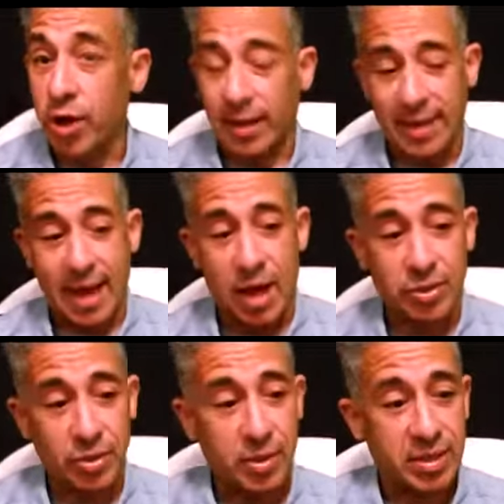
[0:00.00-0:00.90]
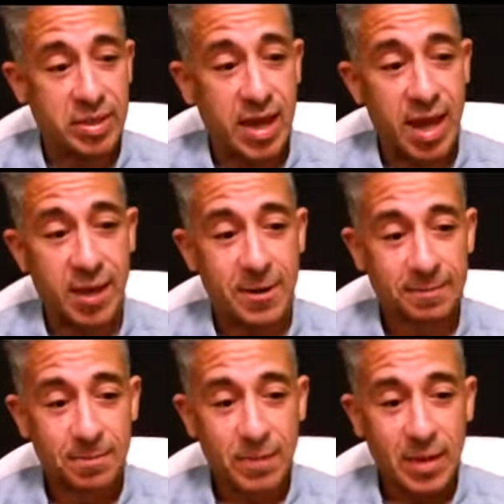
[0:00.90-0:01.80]
that our students take
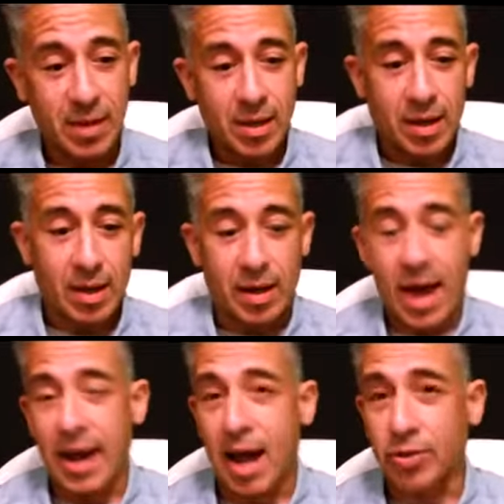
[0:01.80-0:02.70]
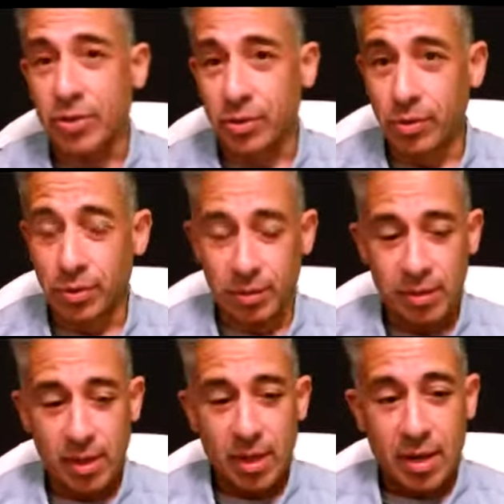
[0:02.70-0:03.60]
uh, at our school.
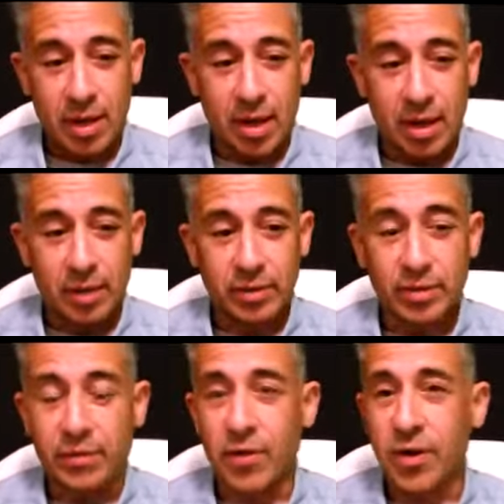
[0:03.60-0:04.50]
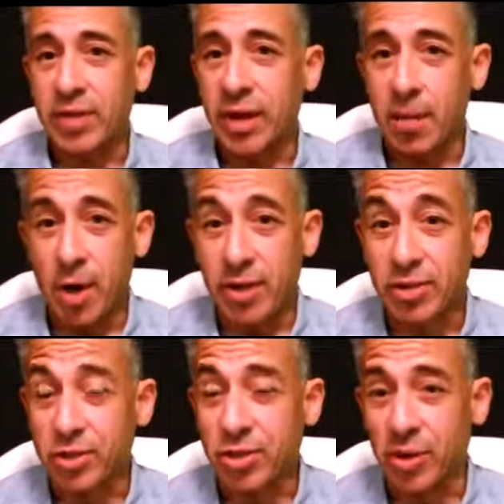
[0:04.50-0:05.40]
And first, they come on as
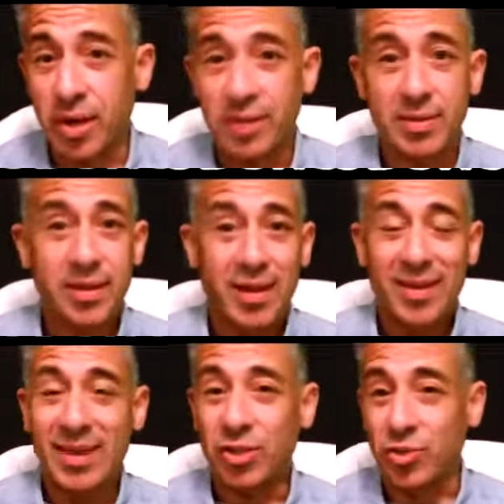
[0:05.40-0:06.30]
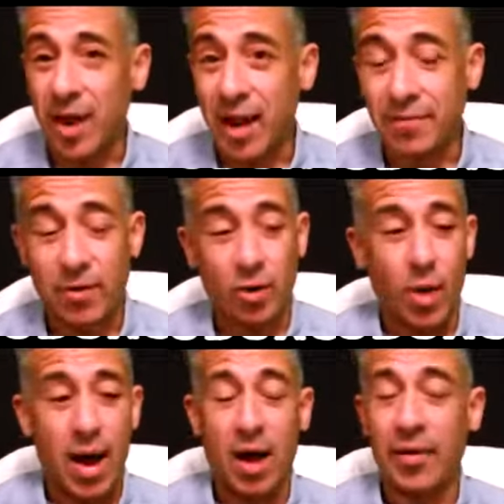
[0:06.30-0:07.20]
a student, they train for a
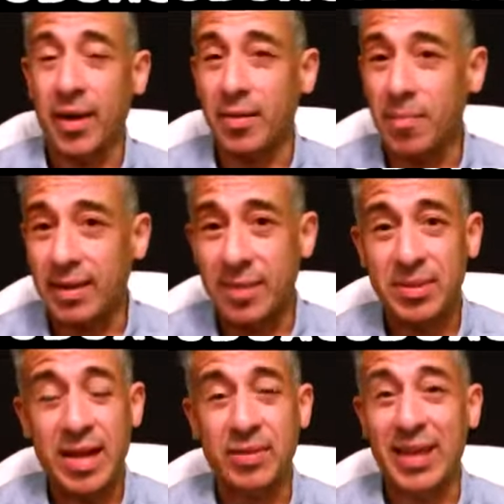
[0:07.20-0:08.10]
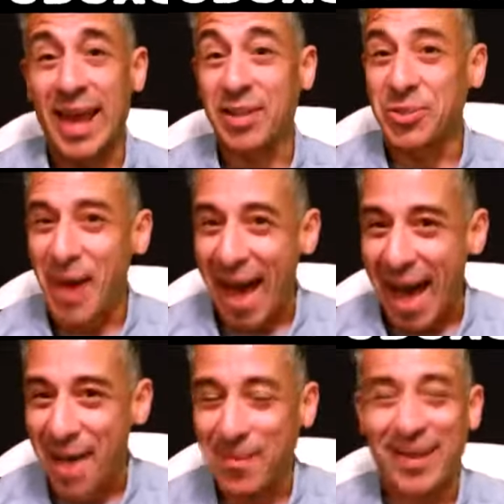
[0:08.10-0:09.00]
while, they commit themselves, they get into a
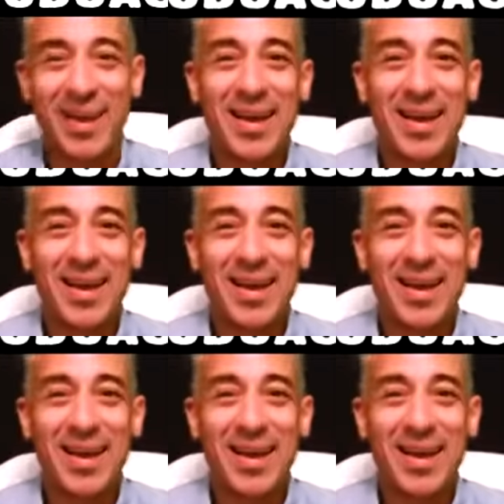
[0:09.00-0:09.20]
habit,